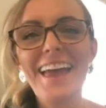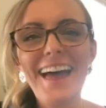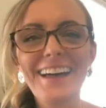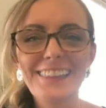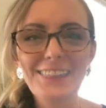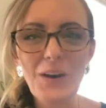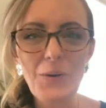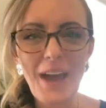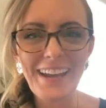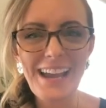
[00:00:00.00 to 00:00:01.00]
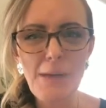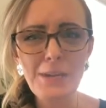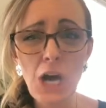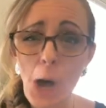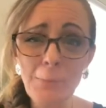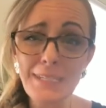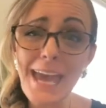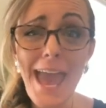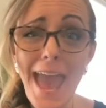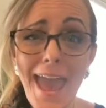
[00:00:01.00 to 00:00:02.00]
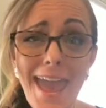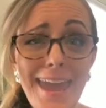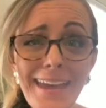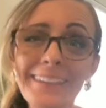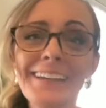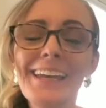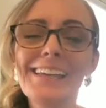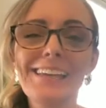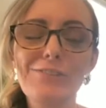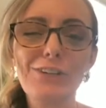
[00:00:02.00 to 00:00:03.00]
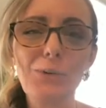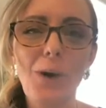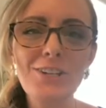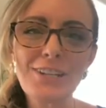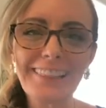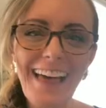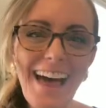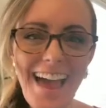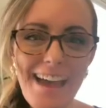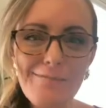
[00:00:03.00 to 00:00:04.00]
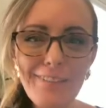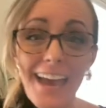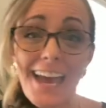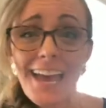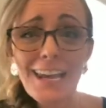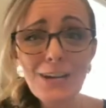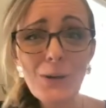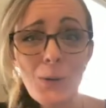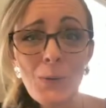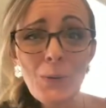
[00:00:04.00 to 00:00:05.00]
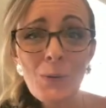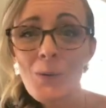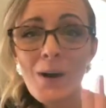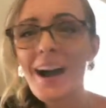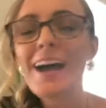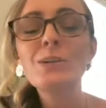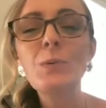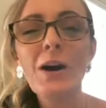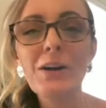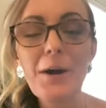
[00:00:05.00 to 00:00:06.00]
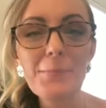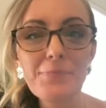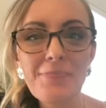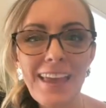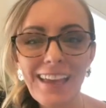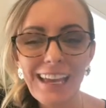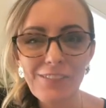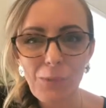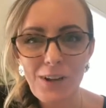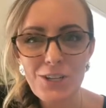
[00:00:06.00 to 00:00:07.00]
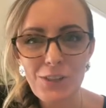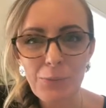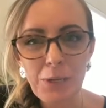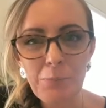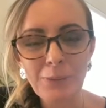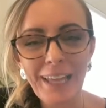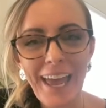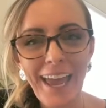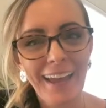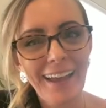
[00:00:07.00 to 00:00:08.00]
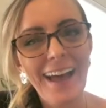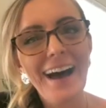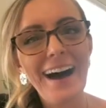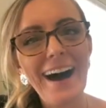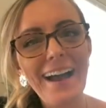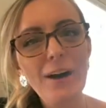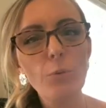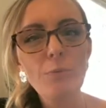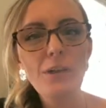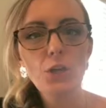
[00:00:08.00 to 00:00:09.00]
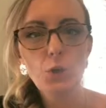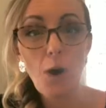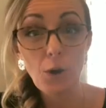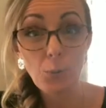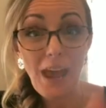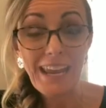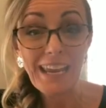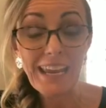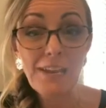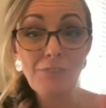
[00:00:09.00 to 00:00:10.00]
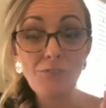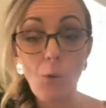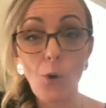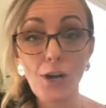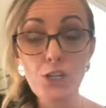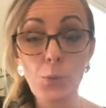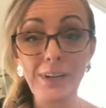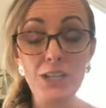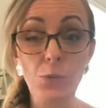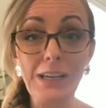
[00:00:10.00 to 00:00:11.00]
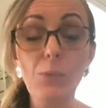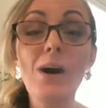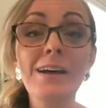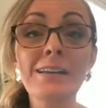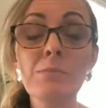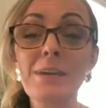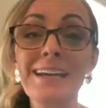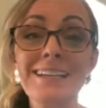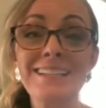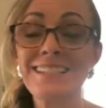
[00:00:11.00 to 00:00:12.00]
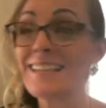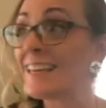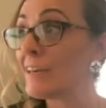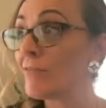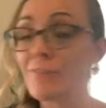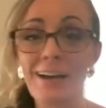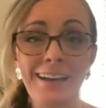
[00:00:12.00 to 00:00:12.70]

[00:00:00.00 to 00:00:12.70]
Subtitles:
Hello and happy hump day. If you're watching live, hello and welcome. If you're watching the replay, I hope that you are ready for 2021 because if